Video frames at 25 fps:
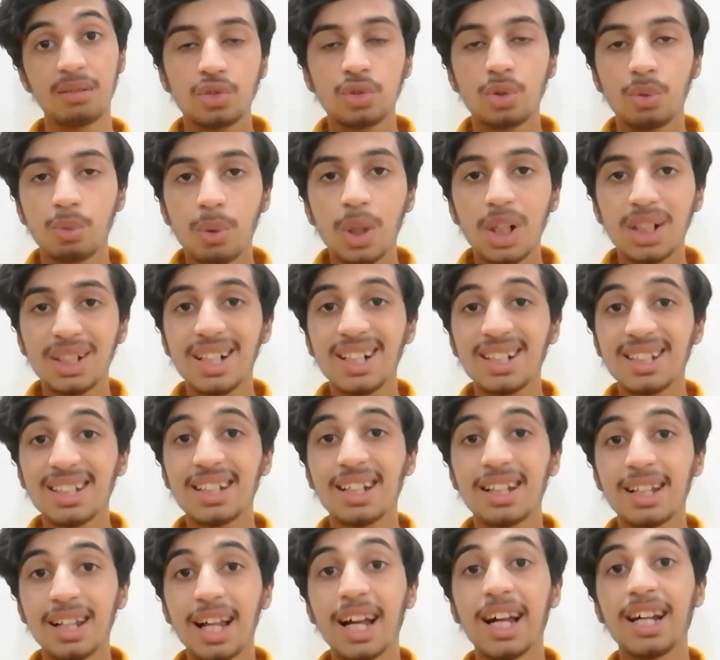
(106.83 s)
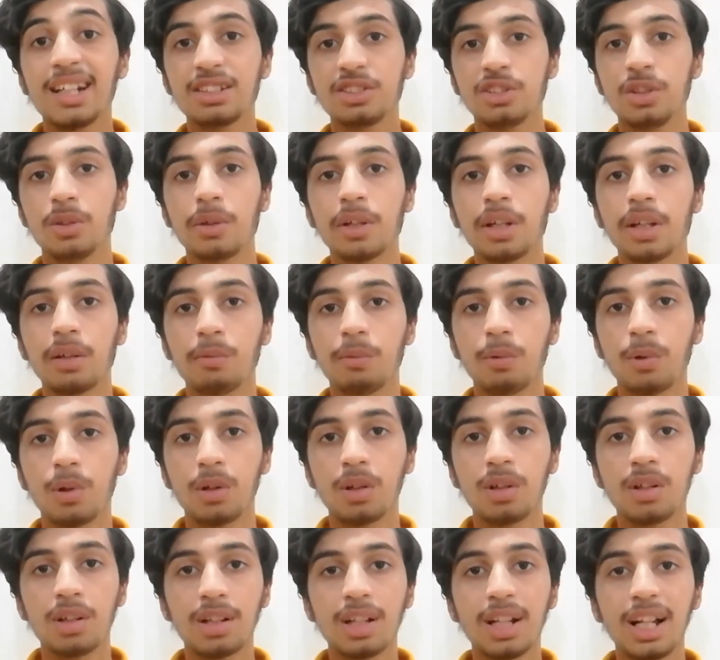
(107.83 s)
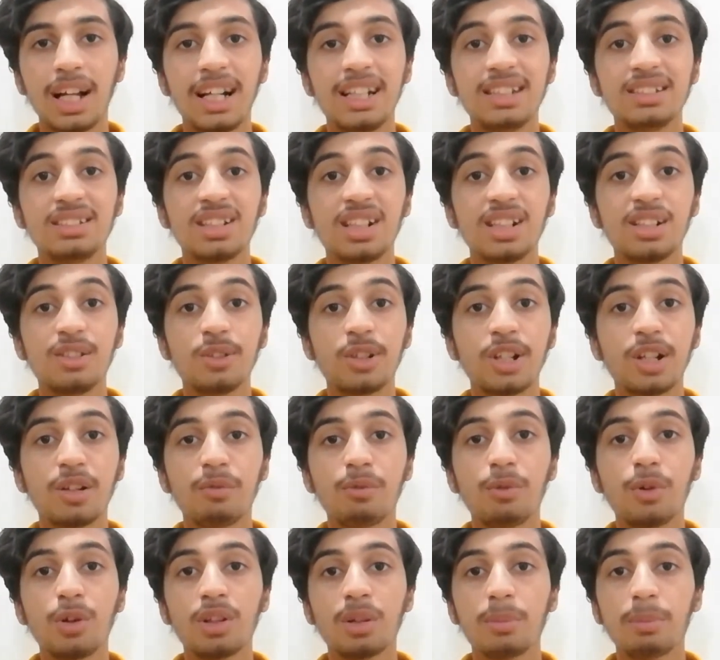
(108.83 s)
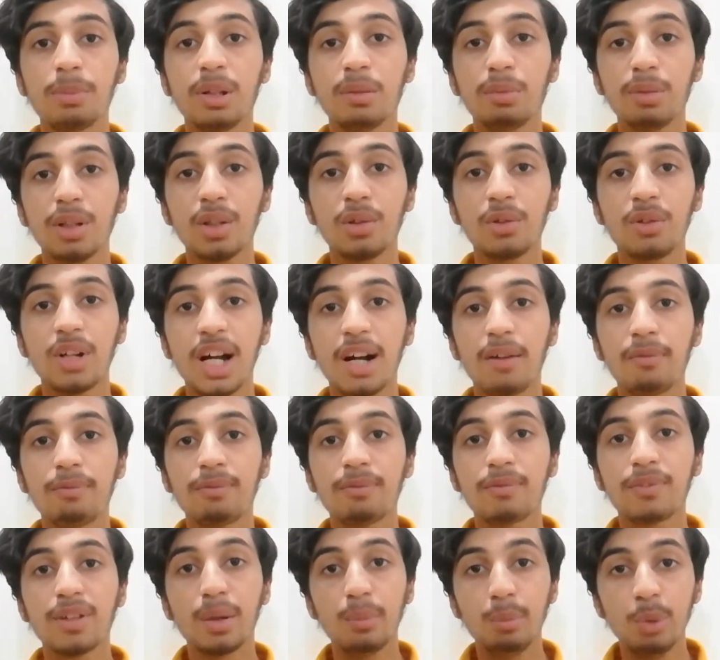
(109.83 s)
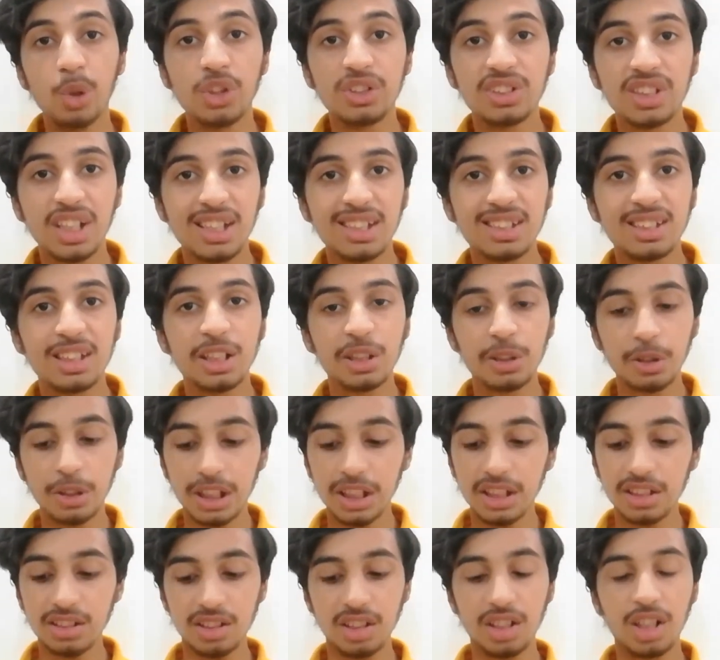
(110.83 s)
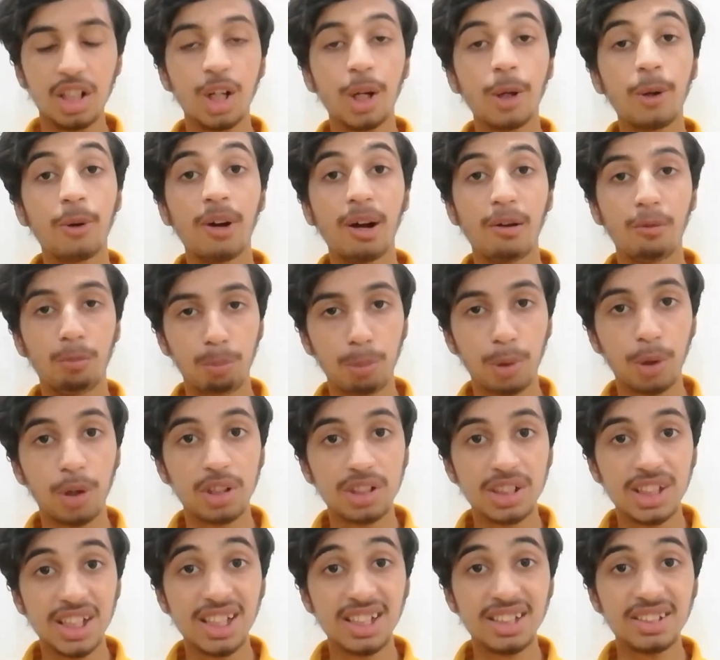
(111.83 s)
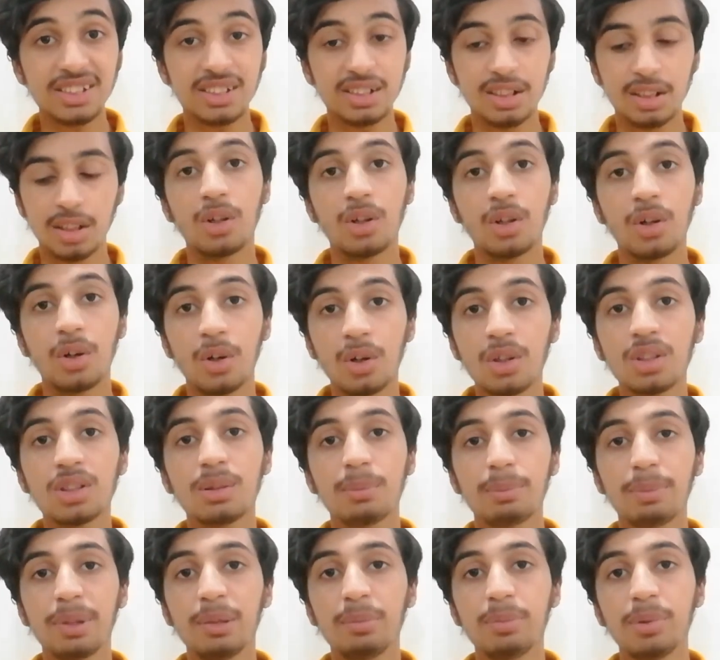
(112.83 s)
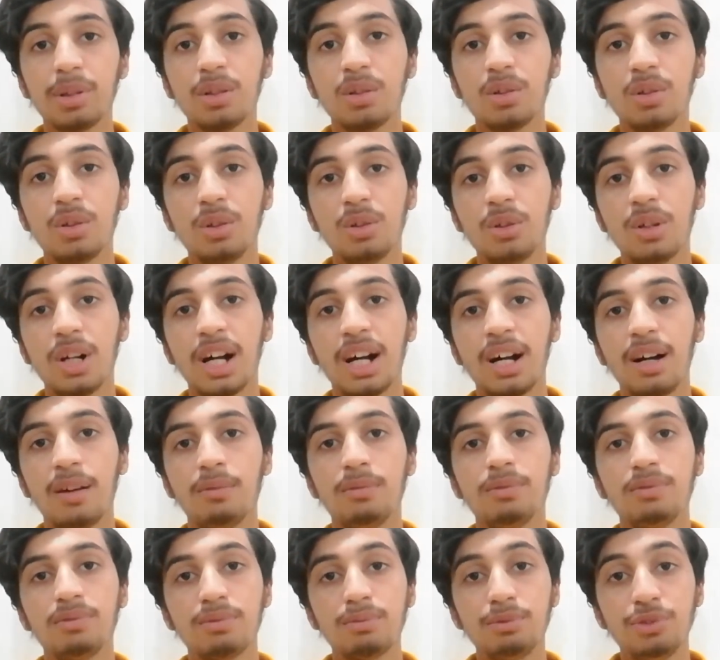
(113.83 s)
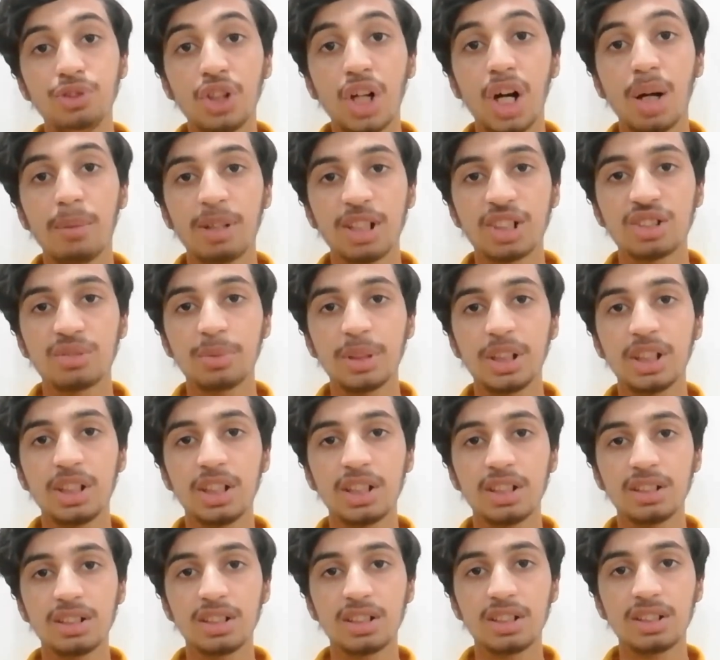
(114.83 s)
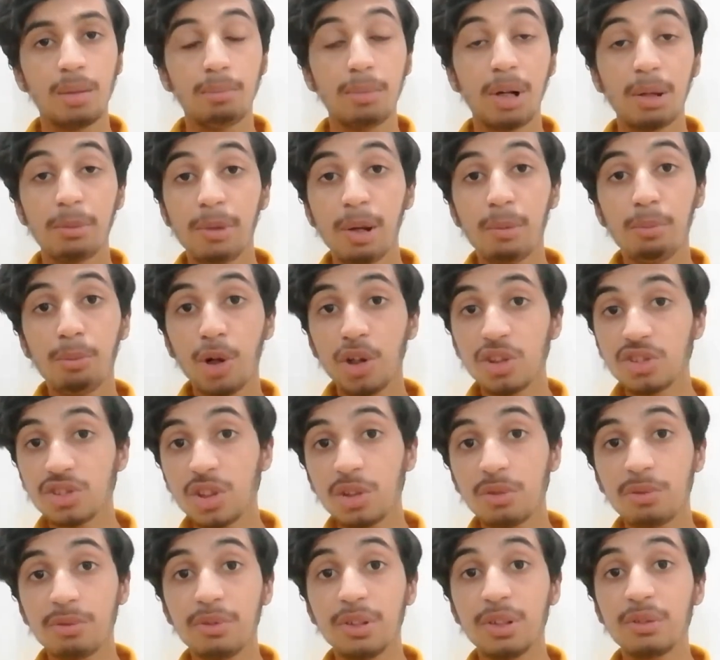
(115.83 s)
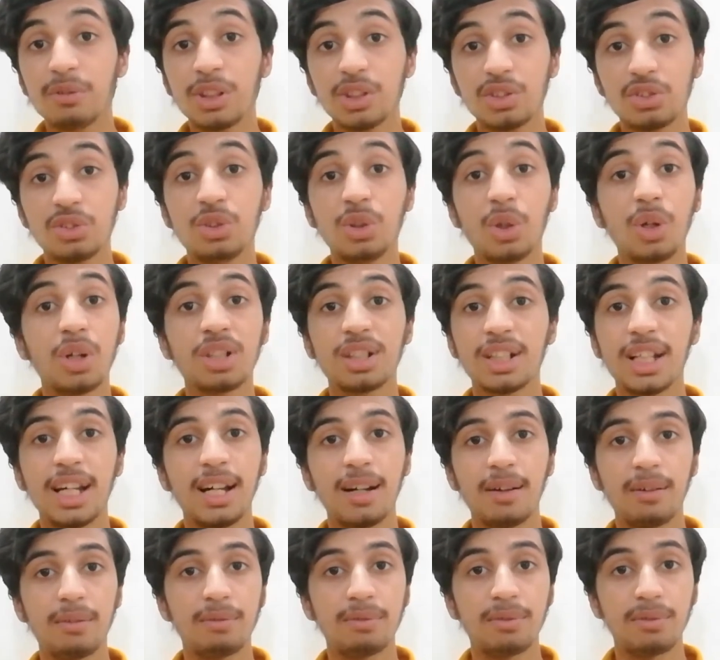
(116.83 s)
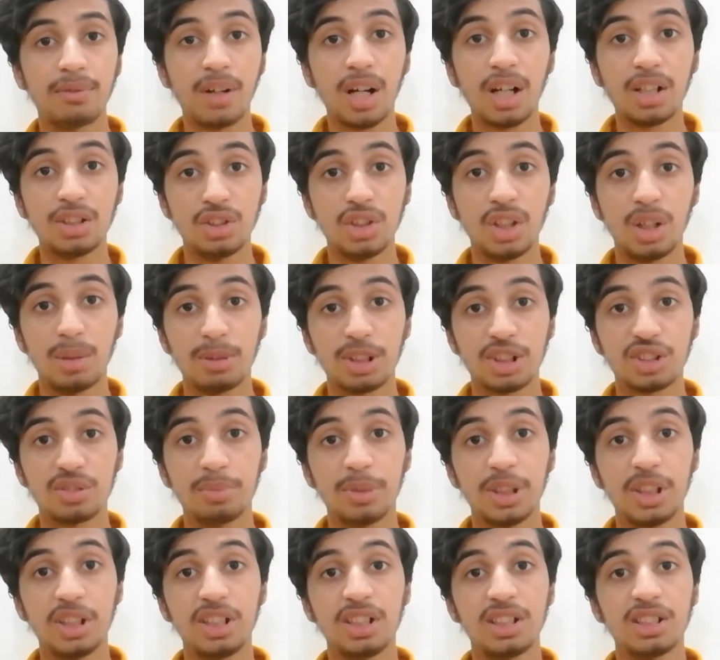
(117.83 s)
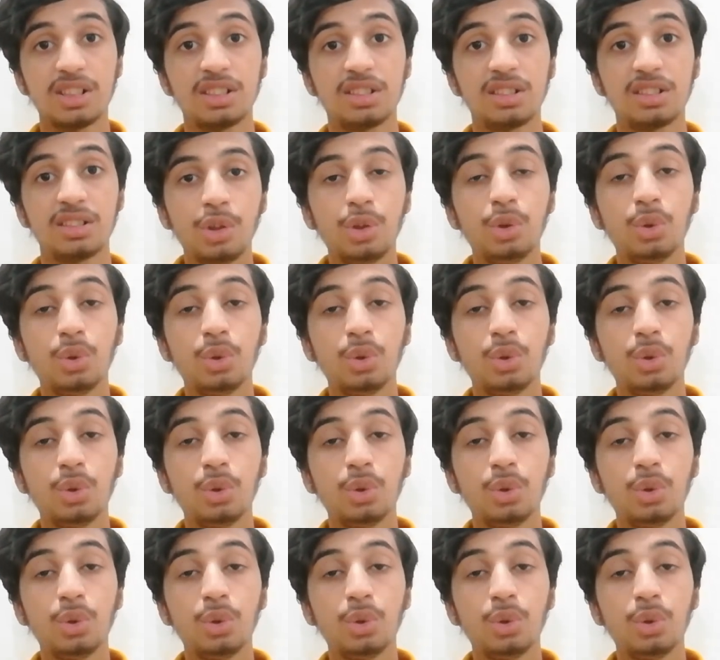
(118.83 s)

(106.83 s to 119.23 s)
So what are the clients looking for? Clients are looking for the people who have computer science degrees, who have projects, or the people who have job experience. But most of viewers don't have a job experience.